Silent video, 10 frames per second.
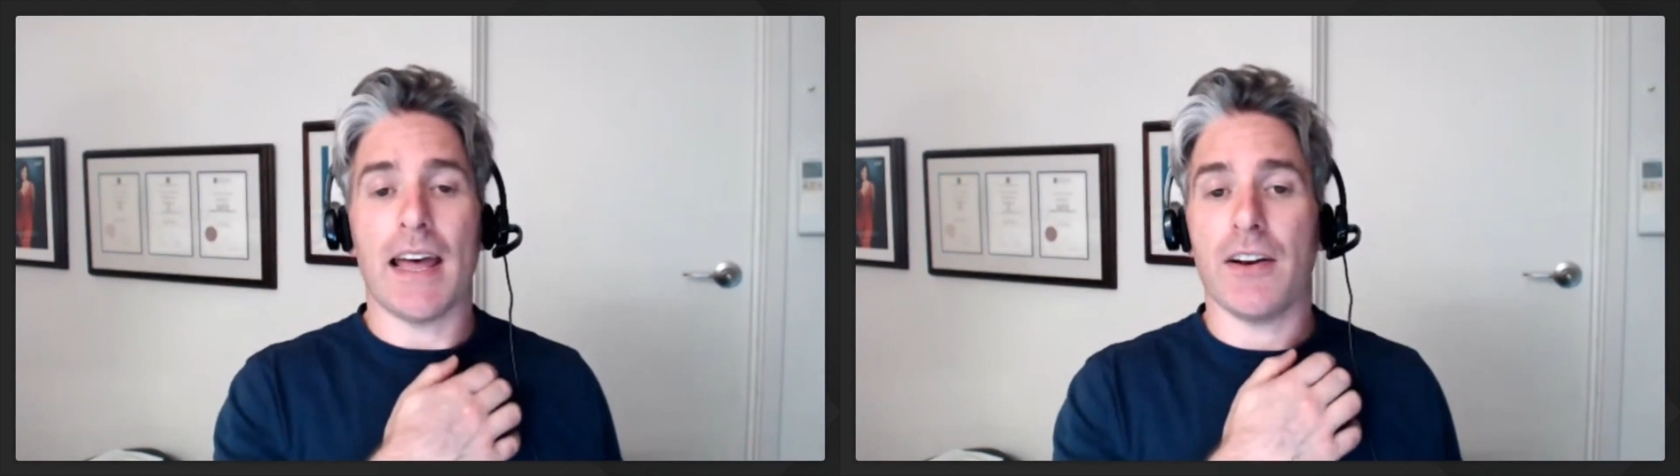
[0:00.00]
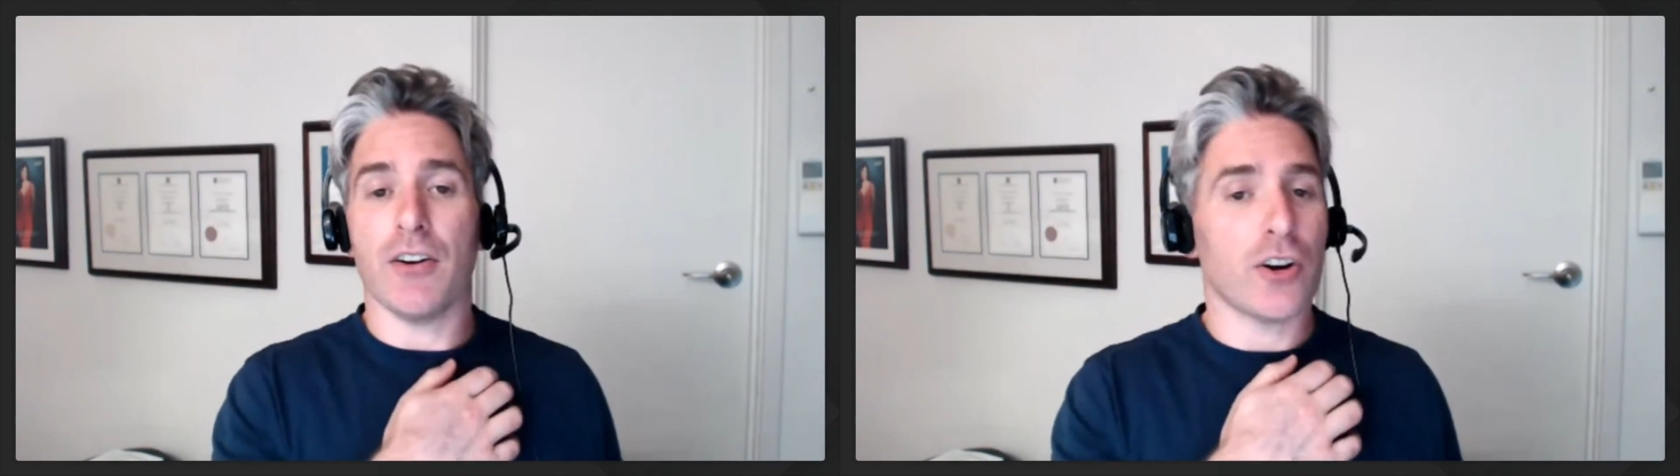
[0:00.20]

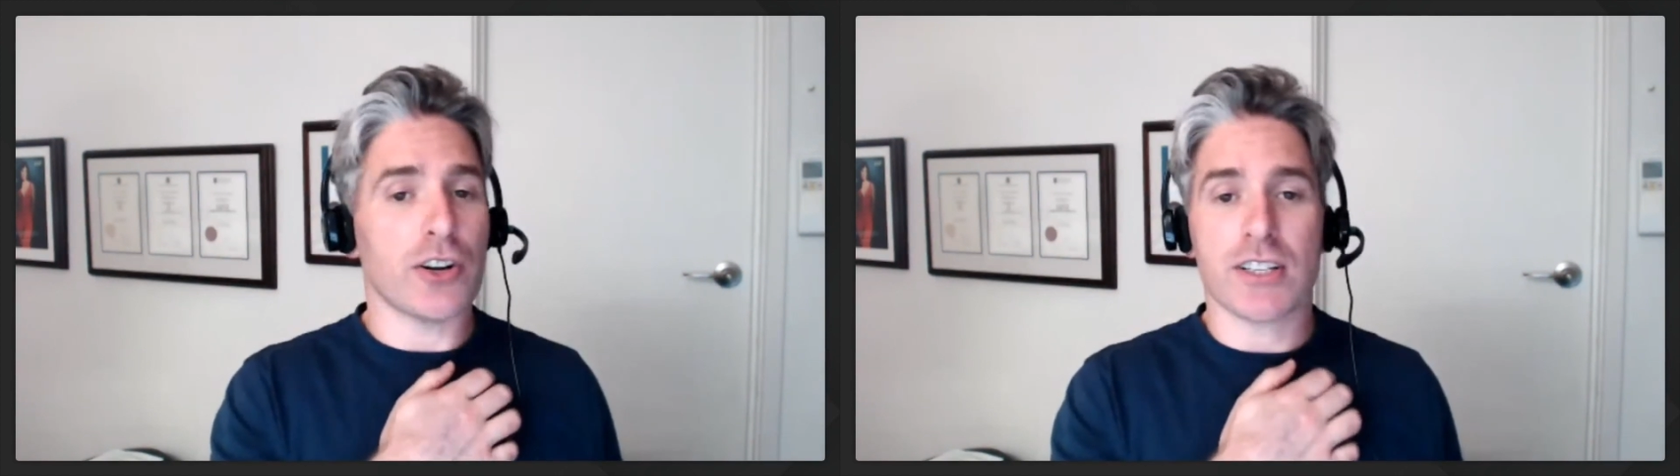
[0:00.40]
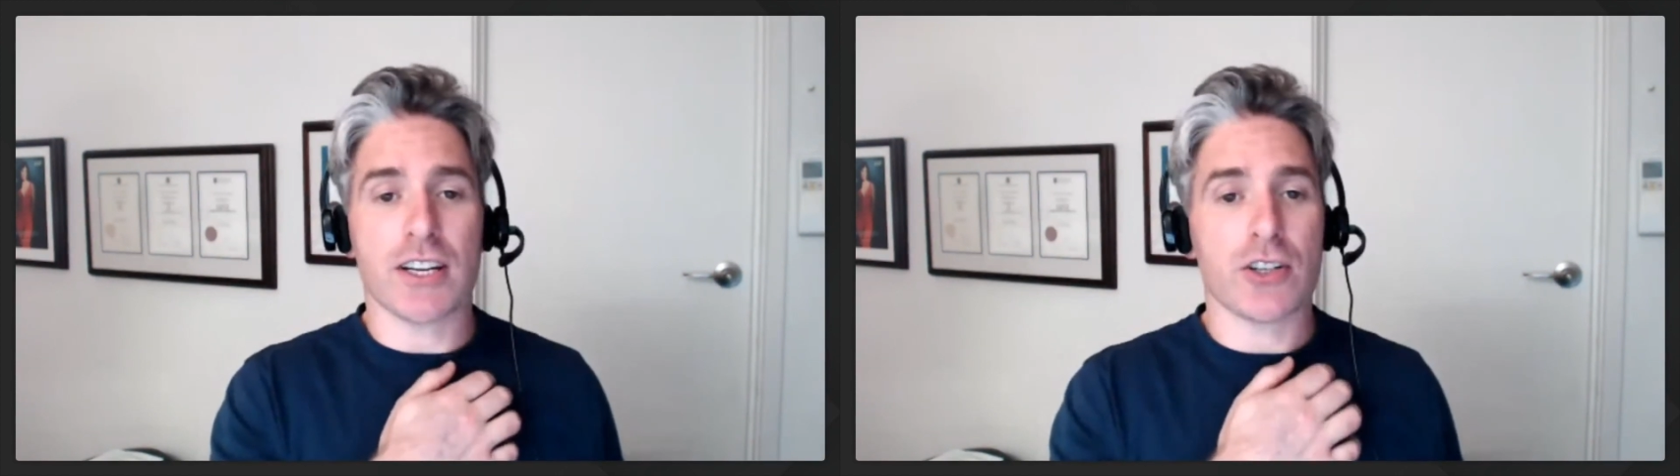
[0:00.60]

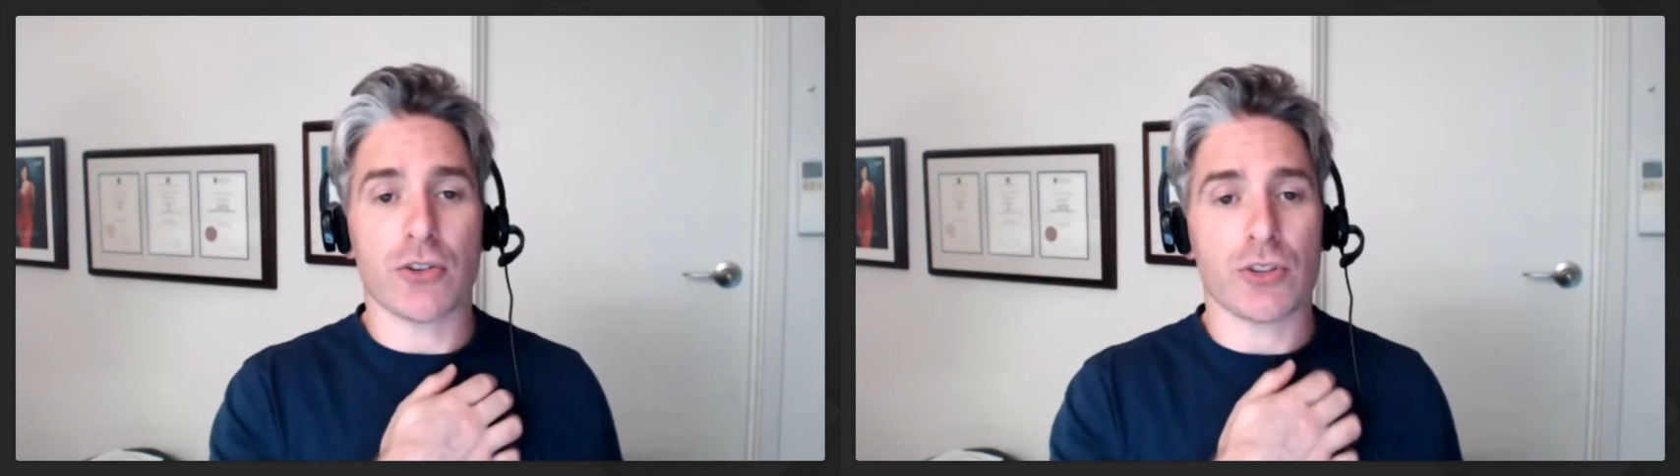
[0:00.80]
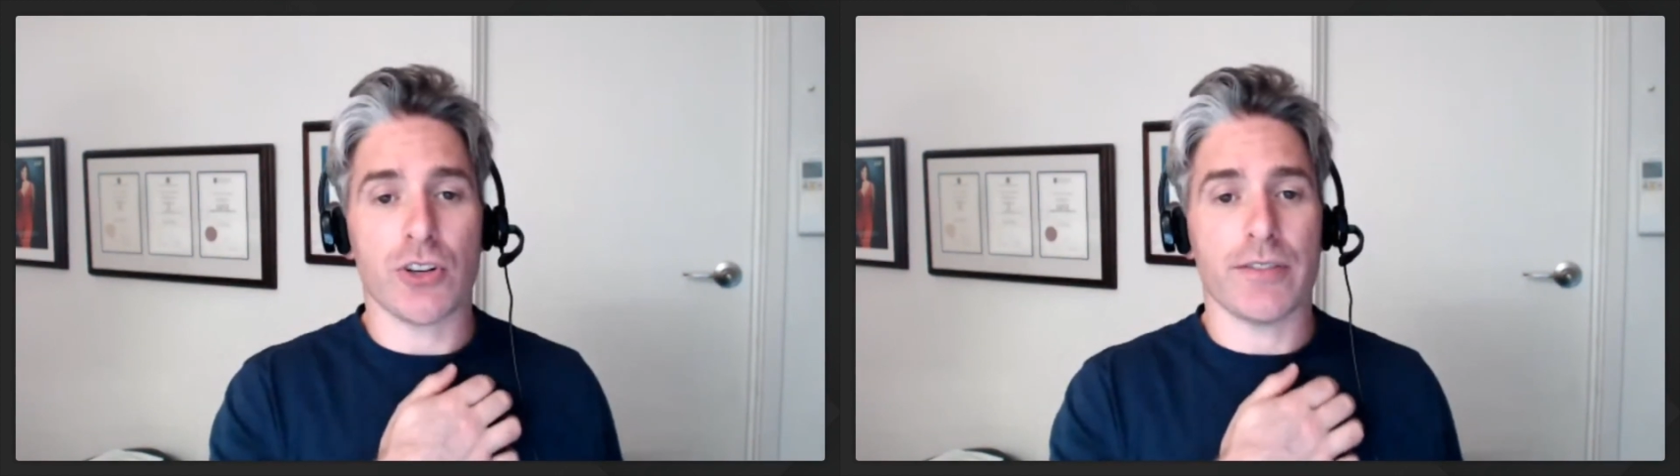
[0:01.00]
and non
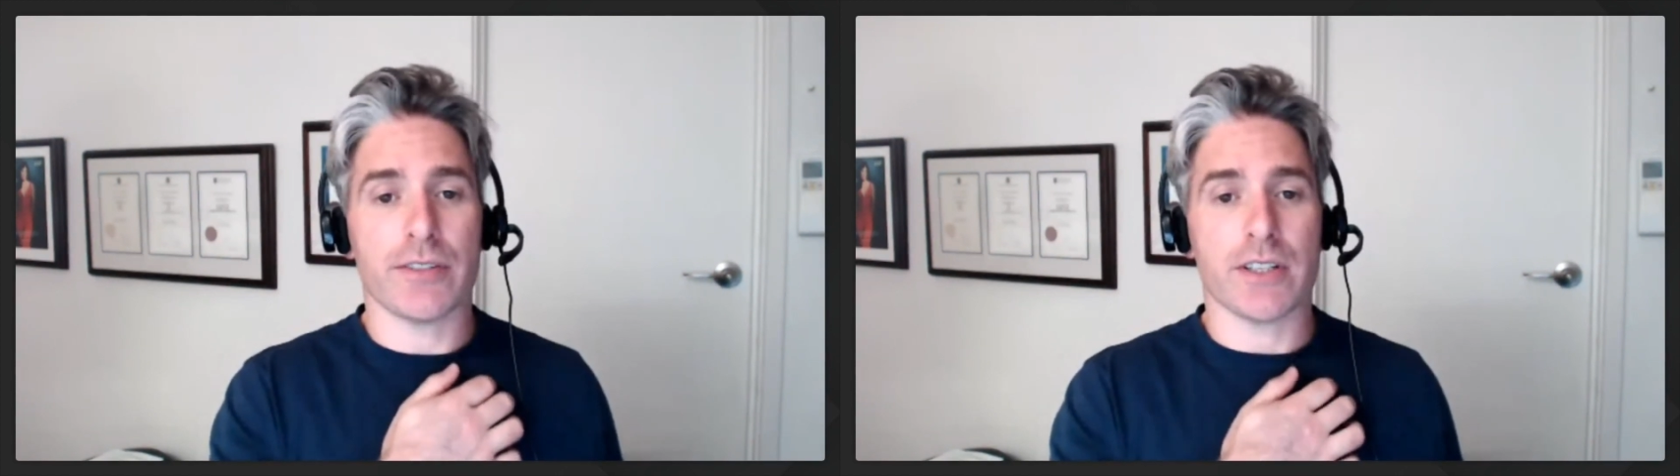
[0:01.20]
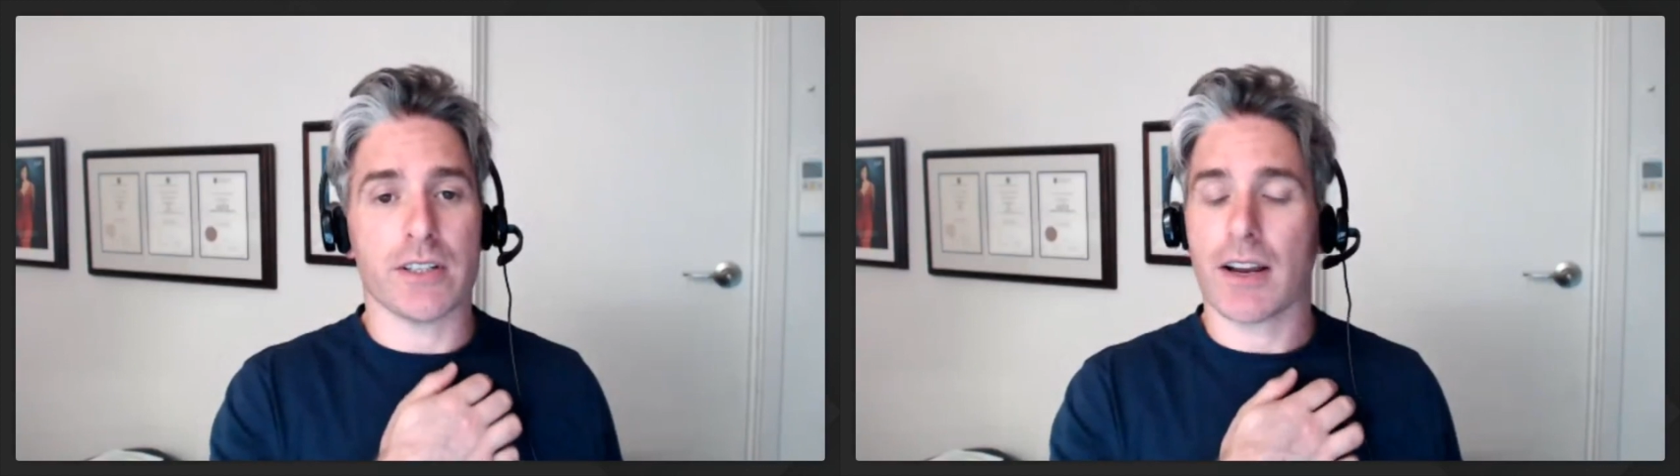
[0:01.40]
essential
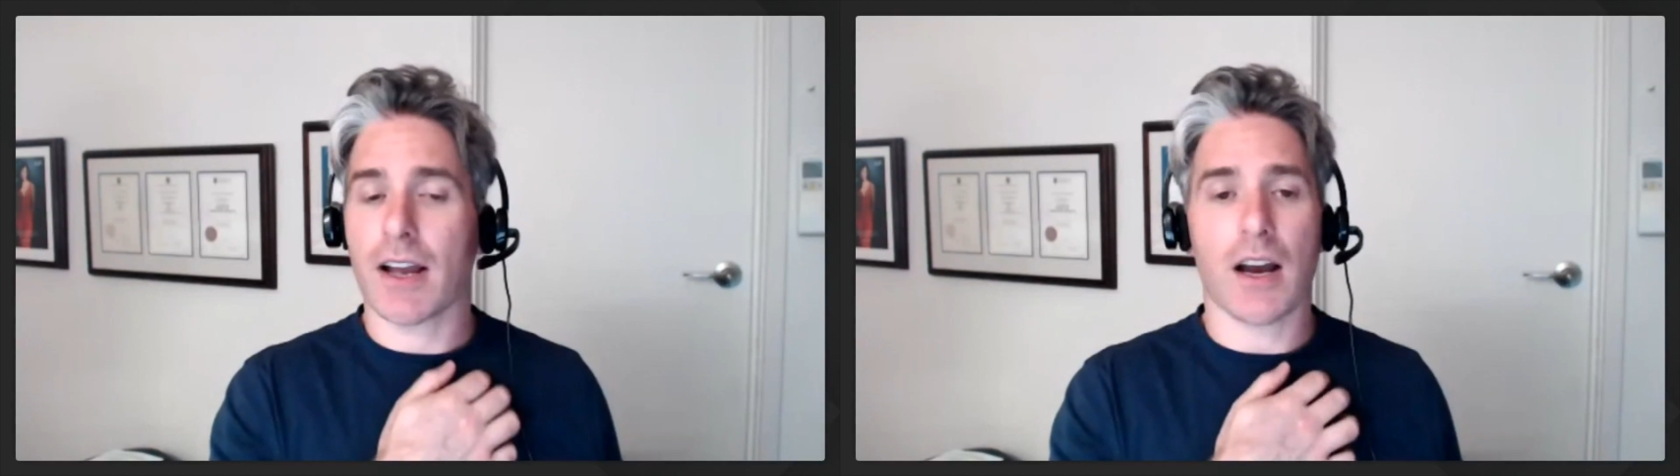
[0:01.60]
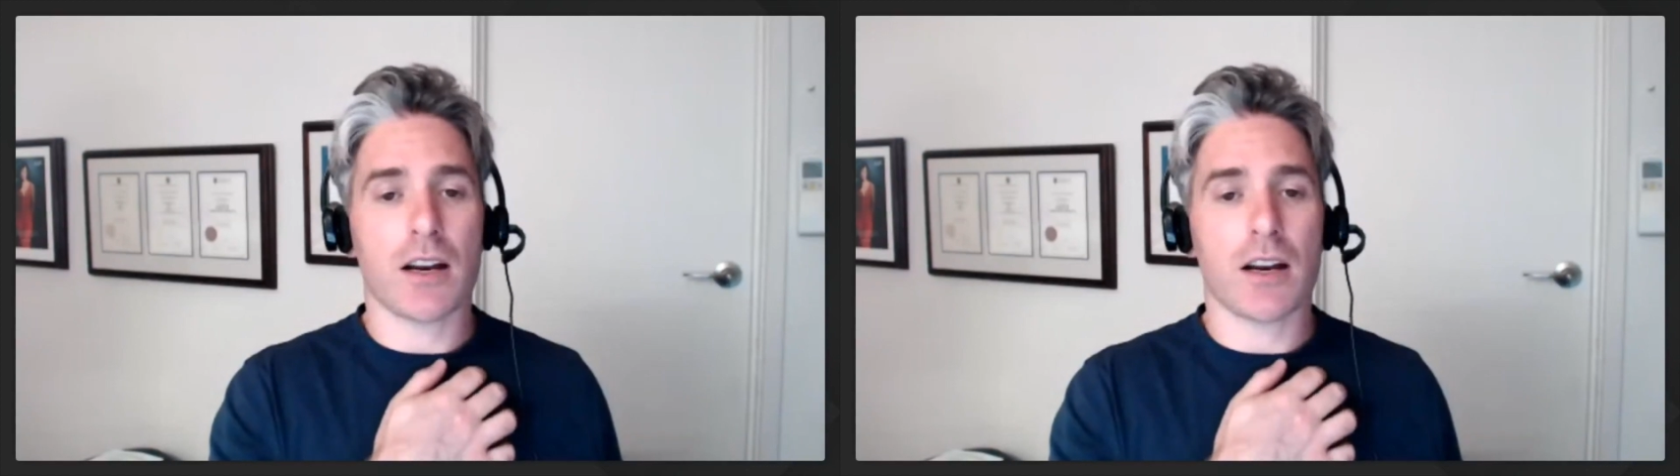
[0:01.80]
services.